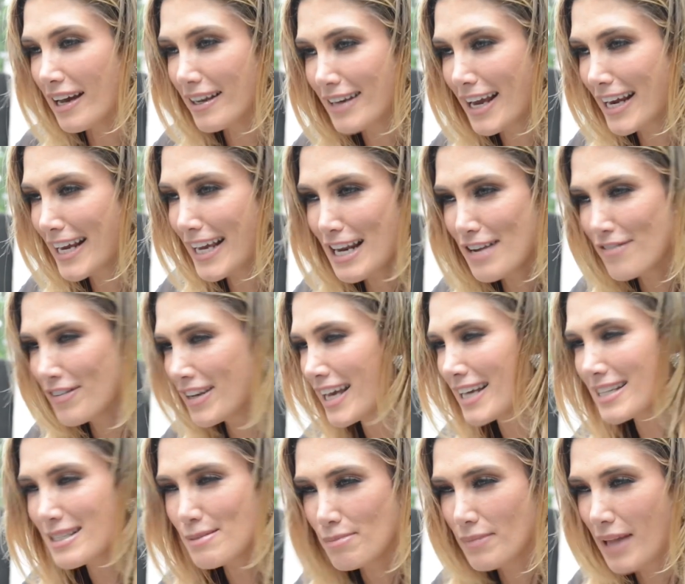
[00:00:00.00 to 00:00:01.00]
Like, it even
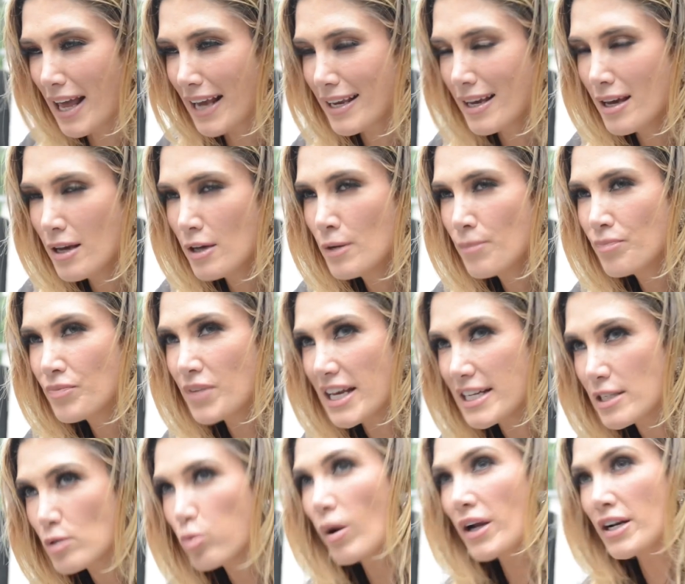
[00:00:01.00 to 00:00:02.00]
gets, like,
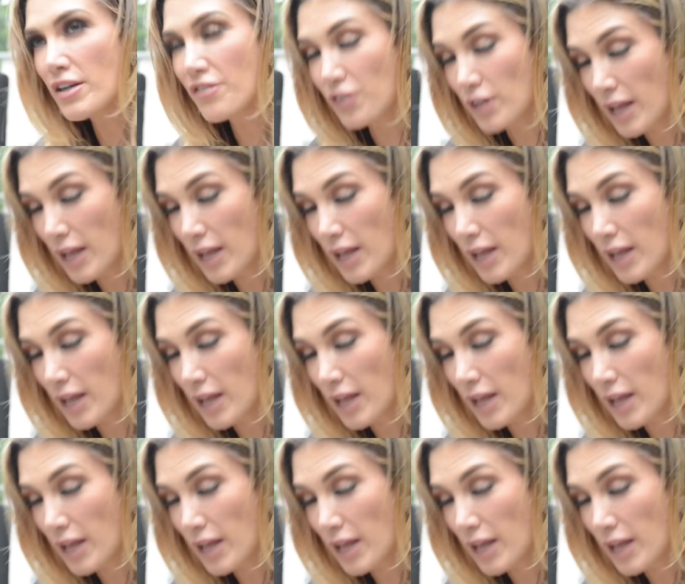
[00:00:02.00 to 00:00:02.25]
it's wonderful.